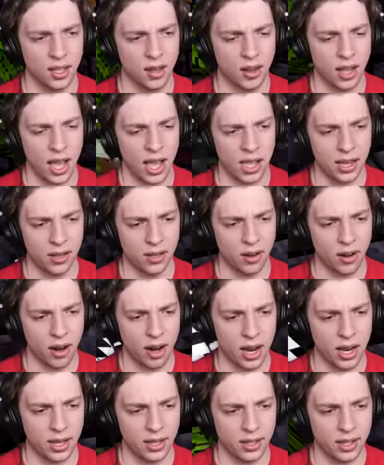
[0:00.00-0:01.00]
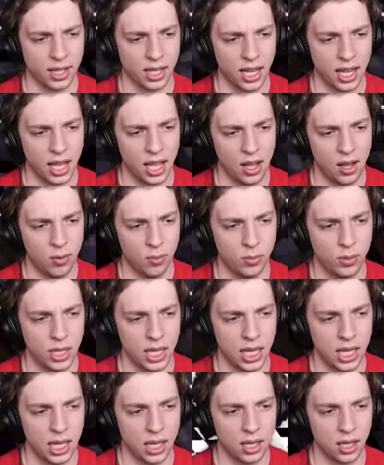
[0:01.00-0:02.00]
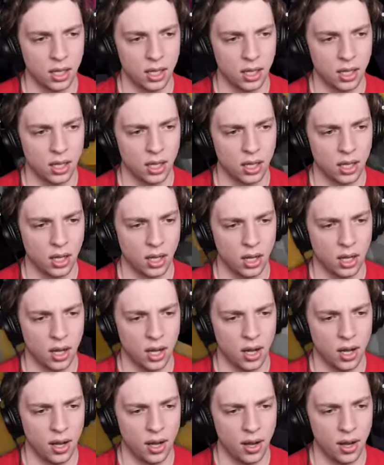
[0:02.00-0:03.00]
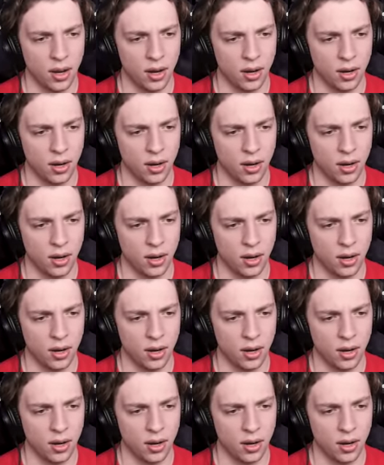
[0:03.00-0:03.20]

Okay. All right. Hello. Down we oh. go.